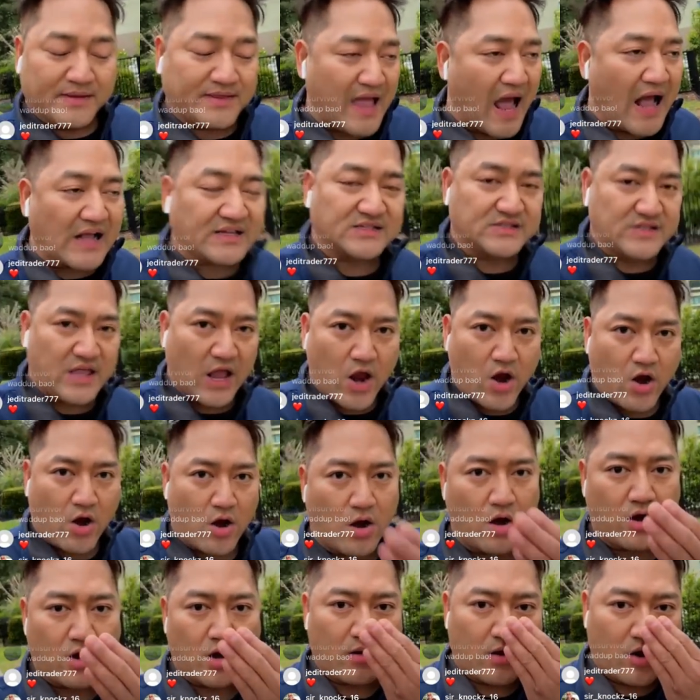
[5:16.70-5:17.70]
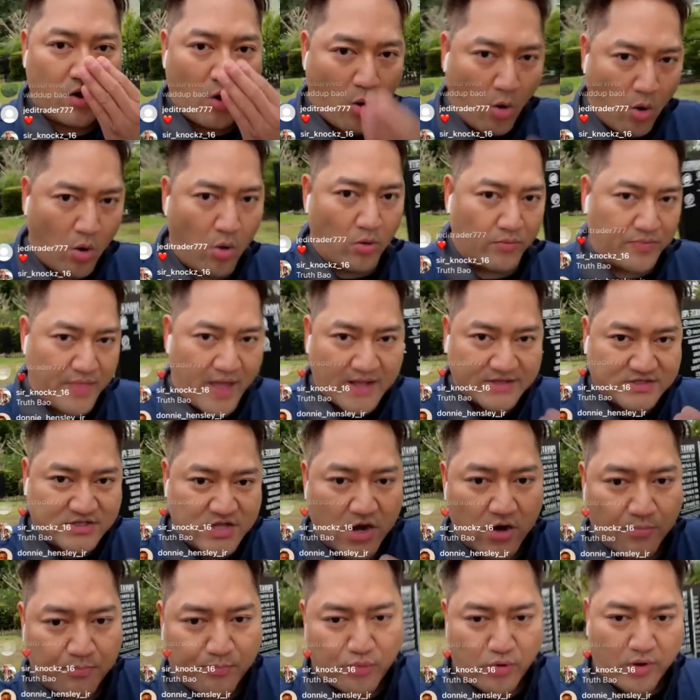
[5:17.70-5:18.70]
But that's their goal,
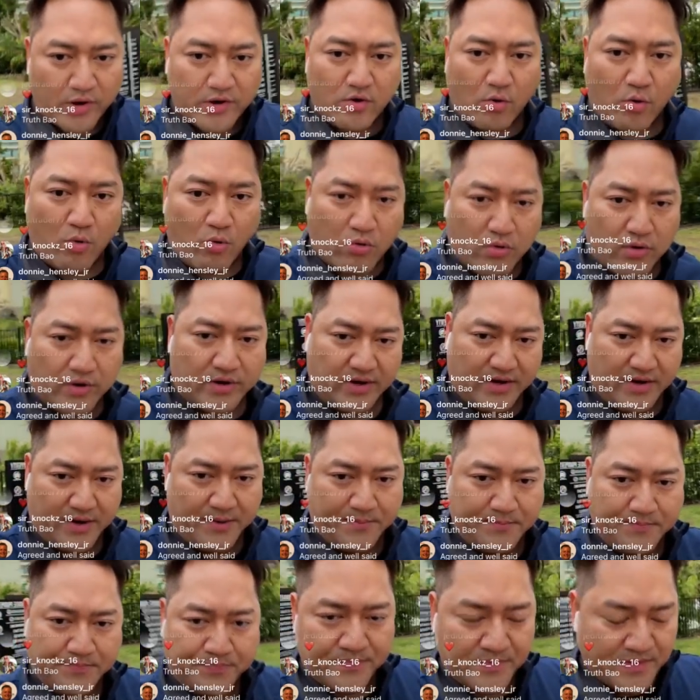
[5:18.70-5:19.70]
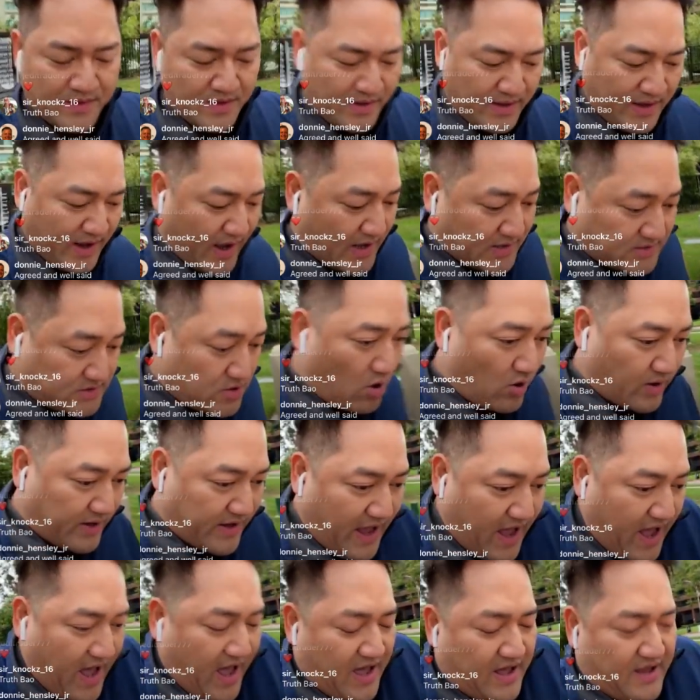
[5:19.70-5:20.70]
that's their priority. It's
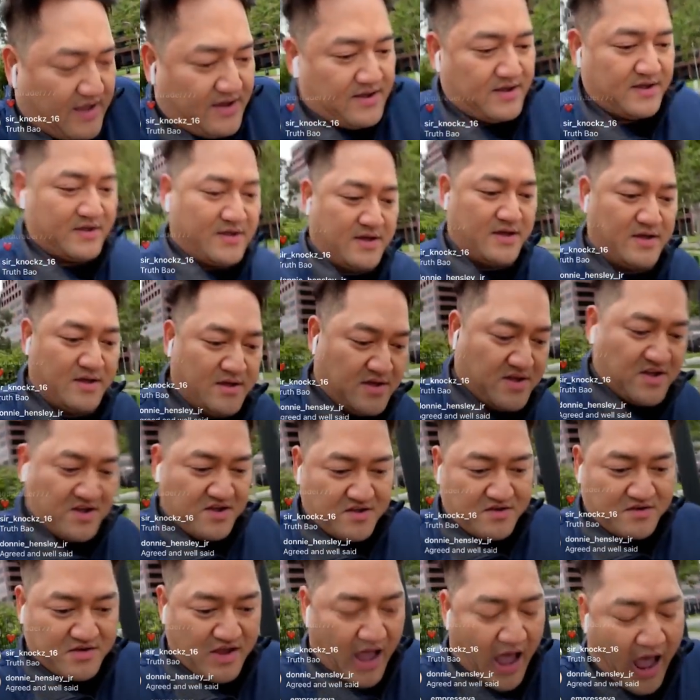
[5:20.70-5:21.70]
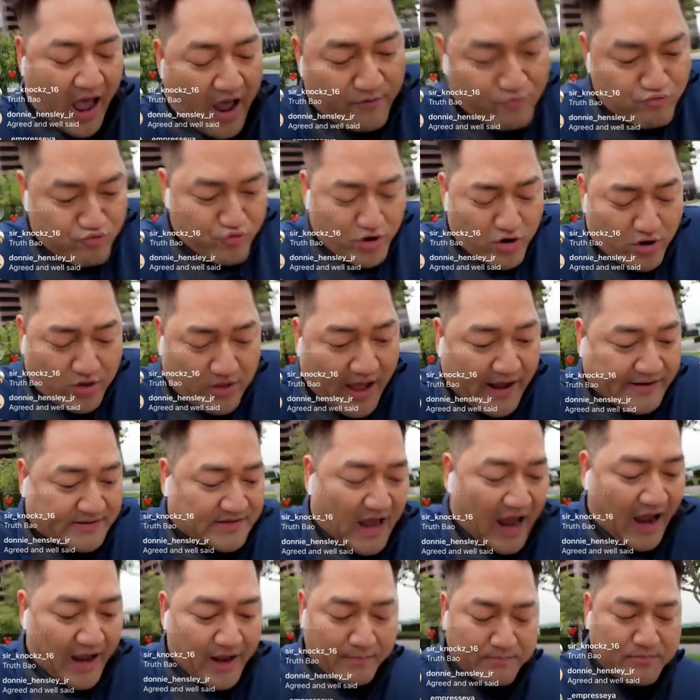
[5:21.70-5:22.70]
okay. I
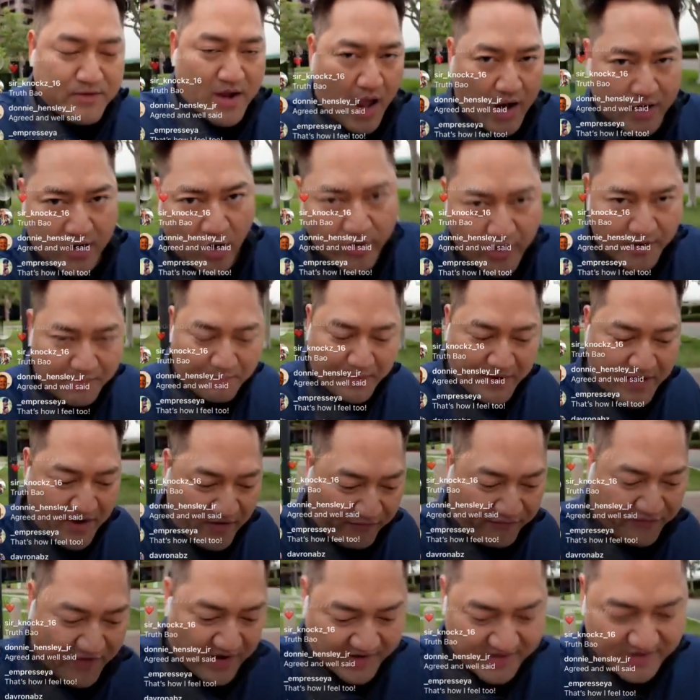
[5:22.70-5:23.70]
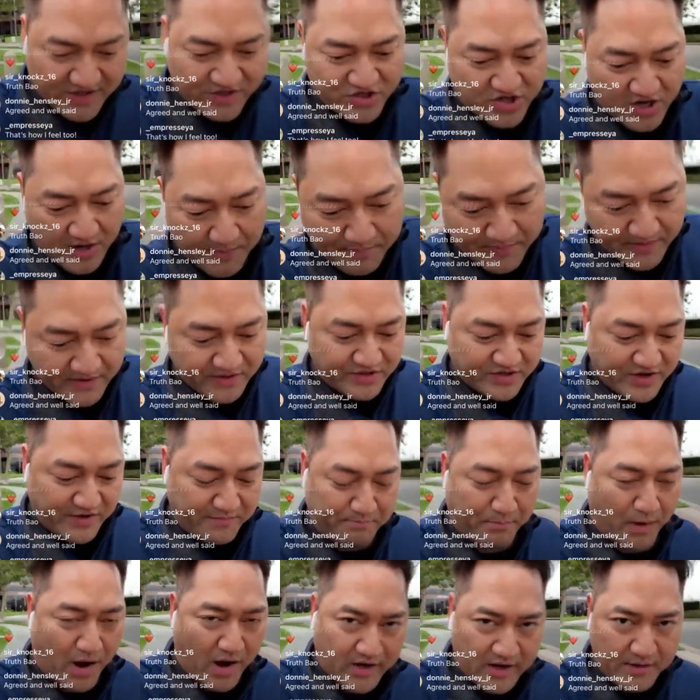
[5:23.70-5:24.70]
realize I am not going to be a fucking
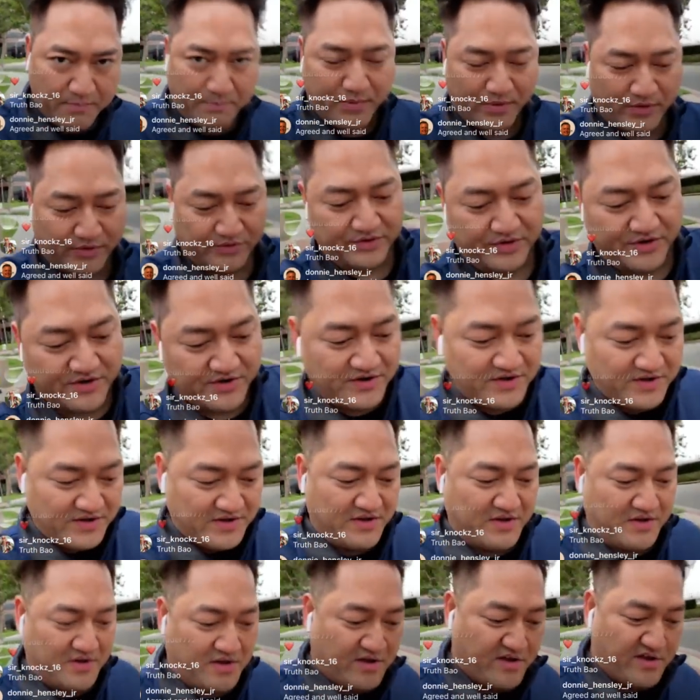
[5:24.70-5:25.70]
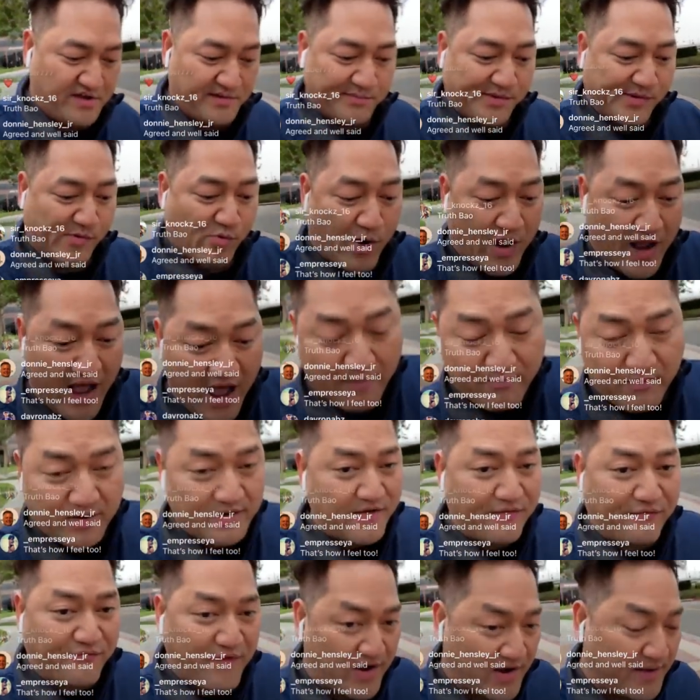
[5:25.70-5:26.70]
championship bodybuilder. But what
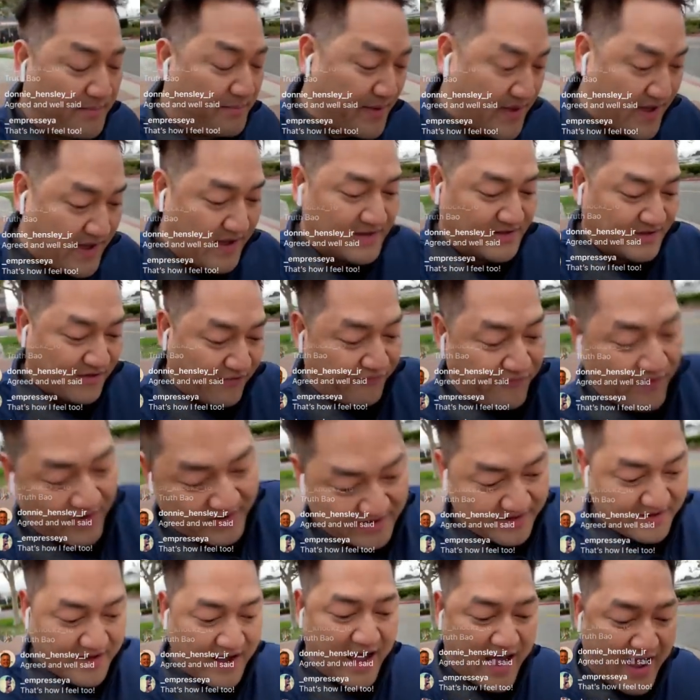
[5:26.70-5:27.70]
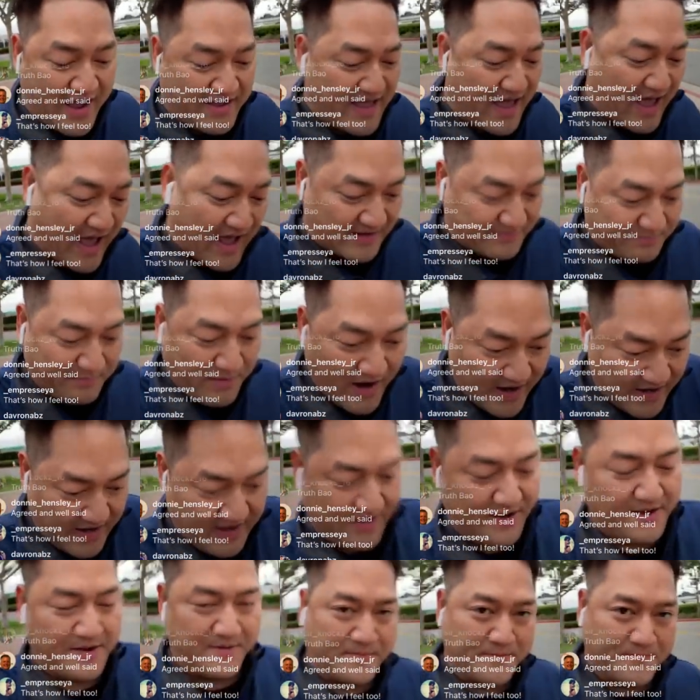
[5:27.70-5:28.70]
I'm going to fucking be is a fucking guy that has
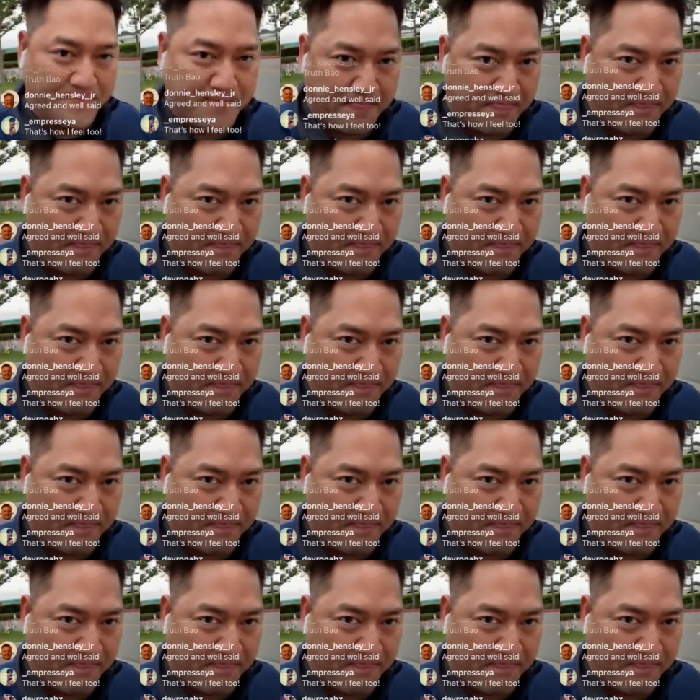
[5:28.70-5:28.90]
money.